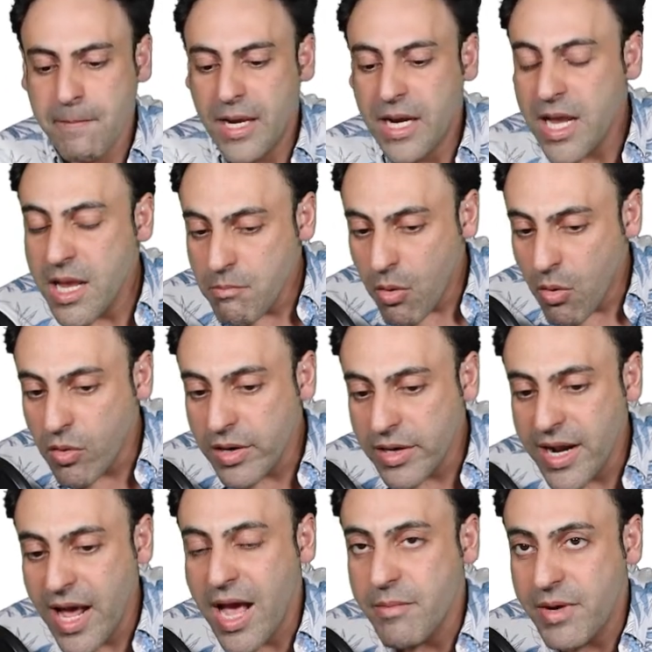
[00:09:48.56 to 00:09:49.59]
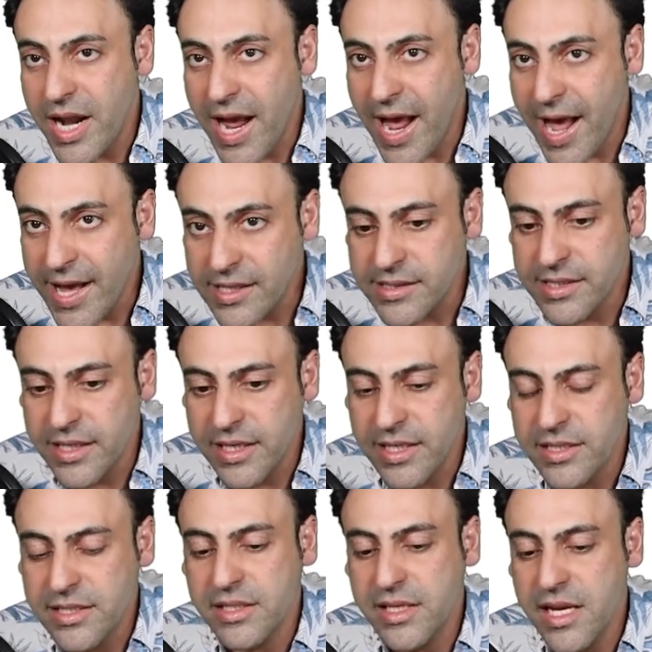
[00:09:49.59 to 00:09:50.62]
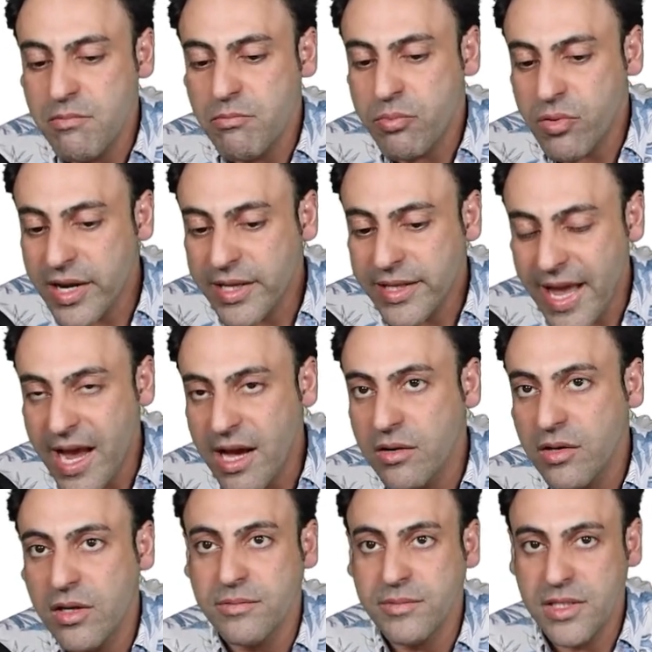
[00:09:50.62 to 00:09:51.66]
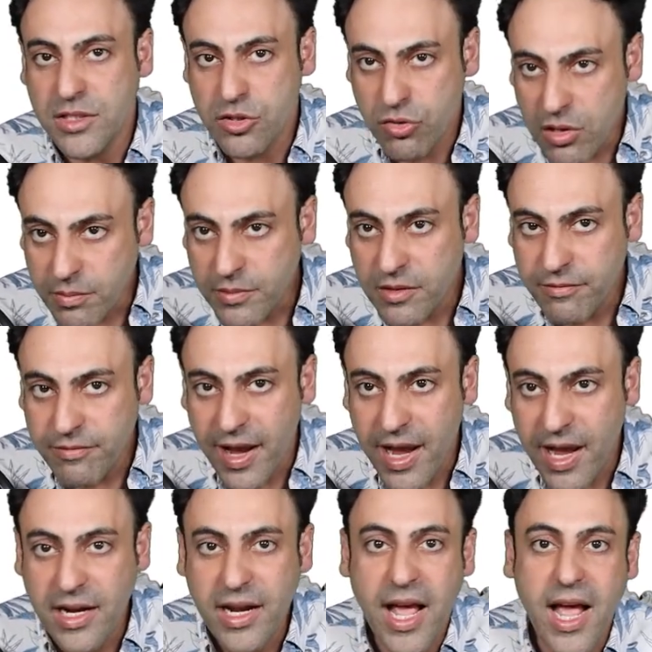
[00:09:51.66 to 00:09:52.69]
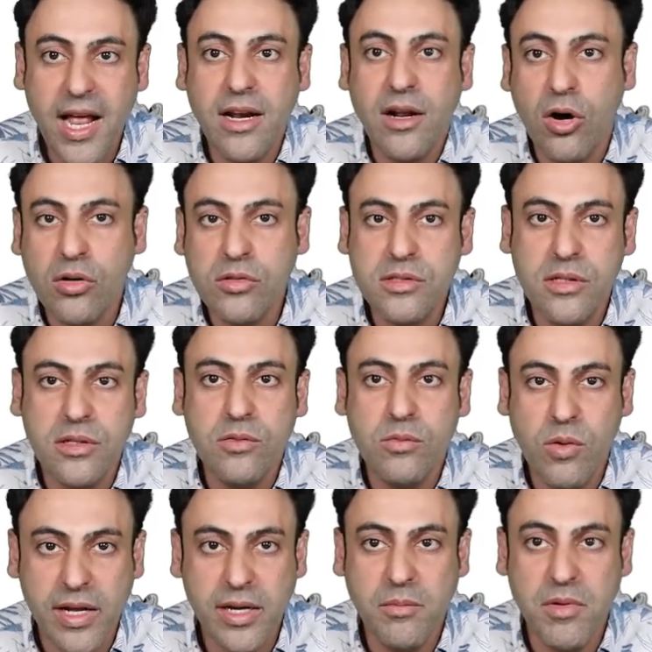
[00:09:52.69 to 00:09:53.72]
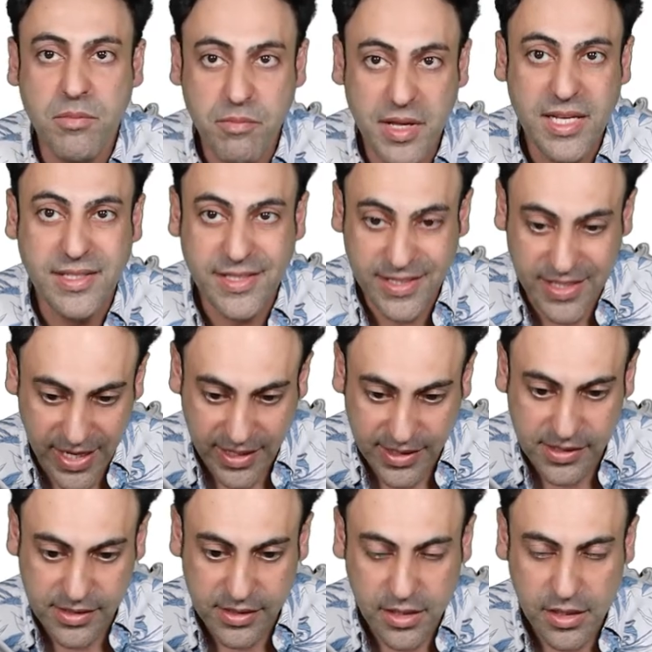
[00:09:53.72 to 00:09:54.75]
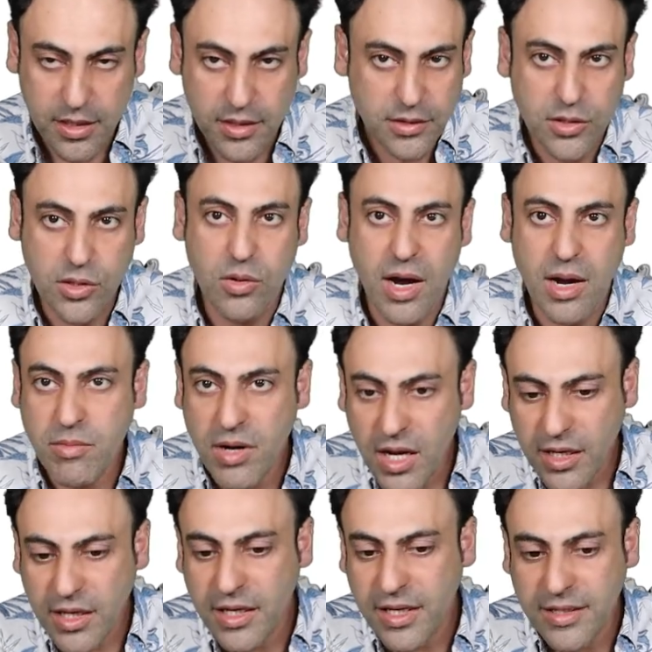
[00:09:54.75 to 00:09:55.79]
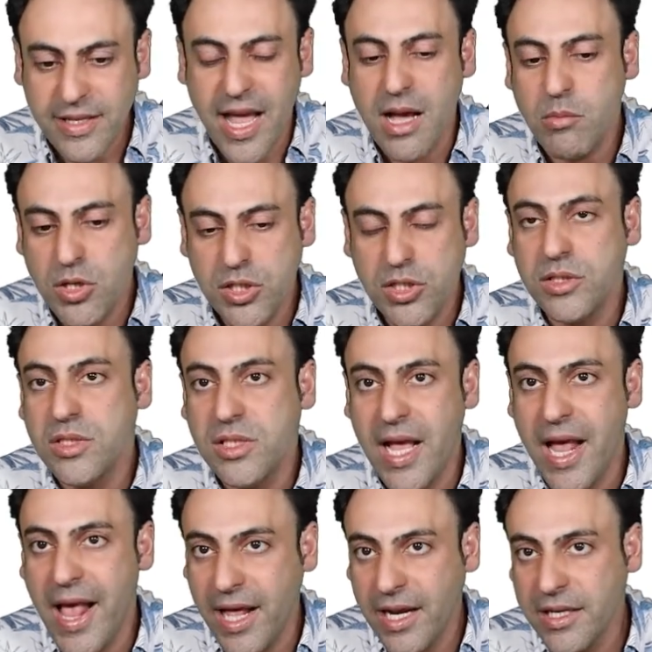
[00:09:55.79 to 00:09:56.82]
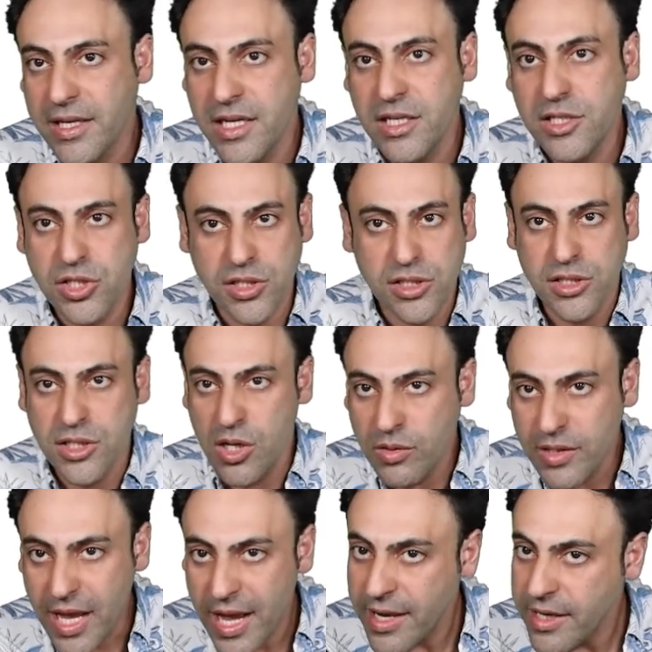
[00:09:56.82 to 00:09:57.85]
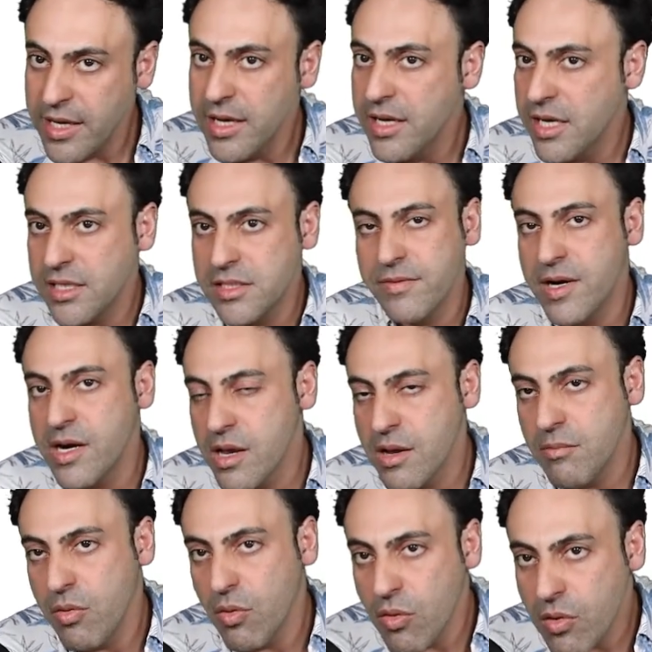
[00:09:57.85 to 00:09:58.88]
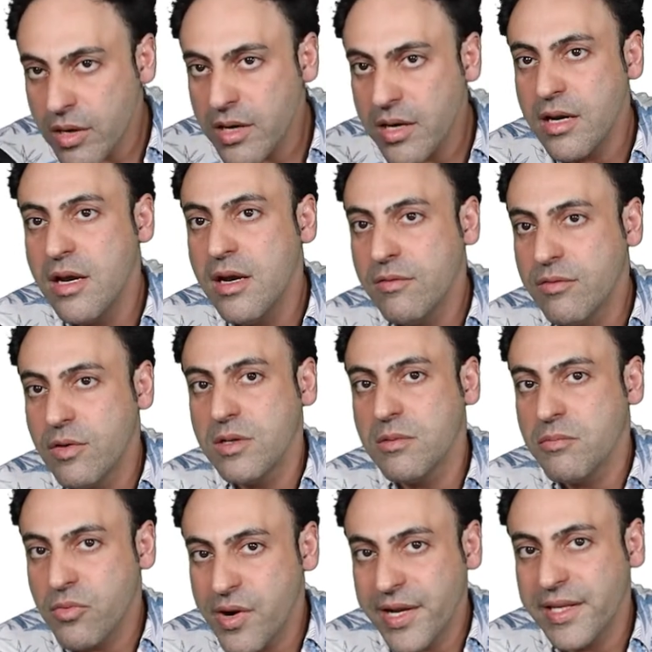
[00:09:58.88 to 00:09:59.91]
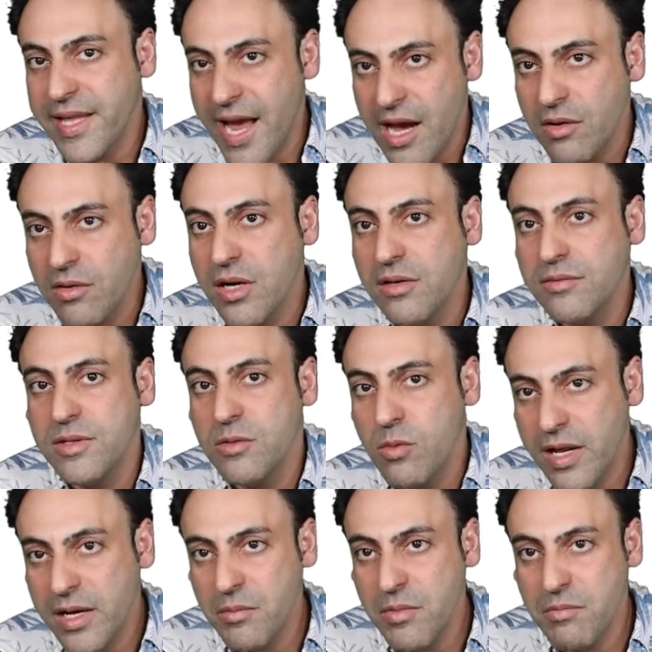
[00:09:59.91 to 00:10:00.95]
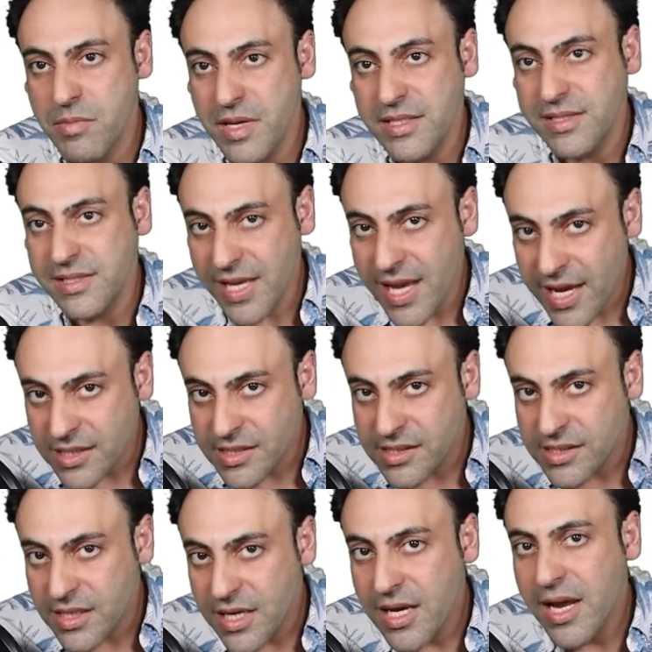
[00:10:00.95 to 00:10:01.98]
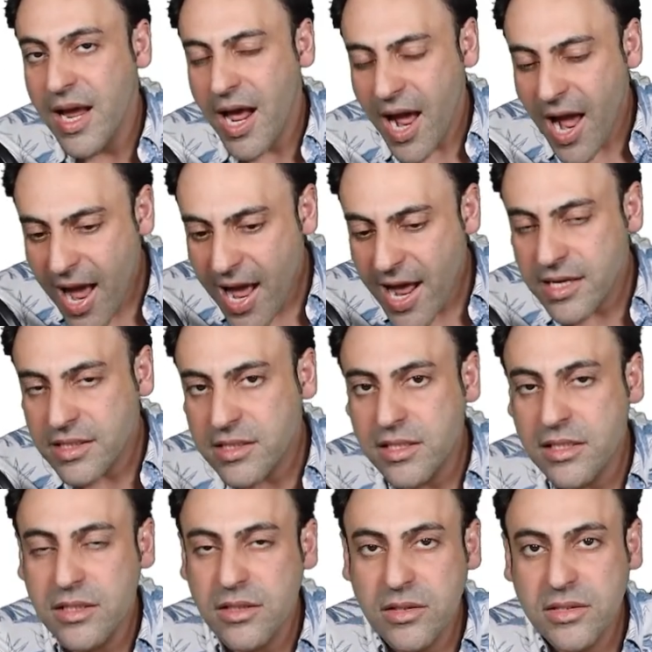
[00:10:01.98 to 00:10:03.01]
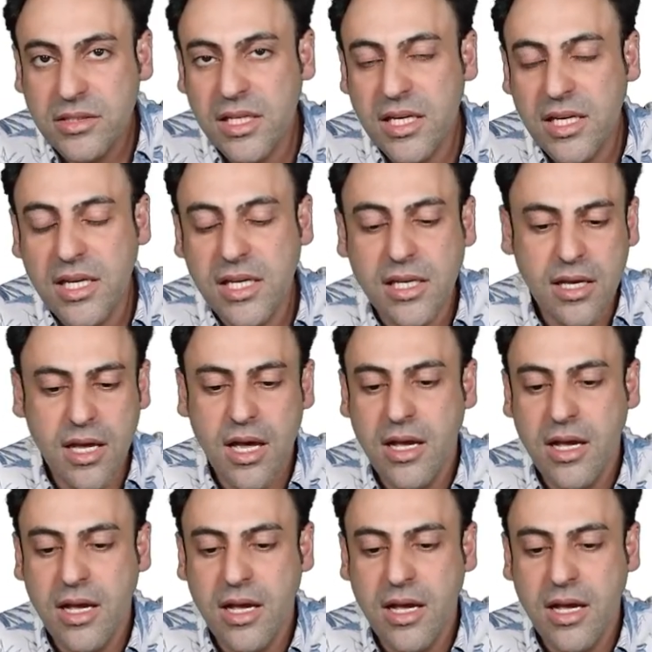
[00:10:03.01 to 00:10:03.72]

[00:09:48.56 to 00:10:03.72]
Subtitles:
important amino acids in breakdown of the tryptophan and also vitamin B6. So I'm not going to get that much into the alanine. Just know that it's very important for the breakdown of the vitamin B6 and the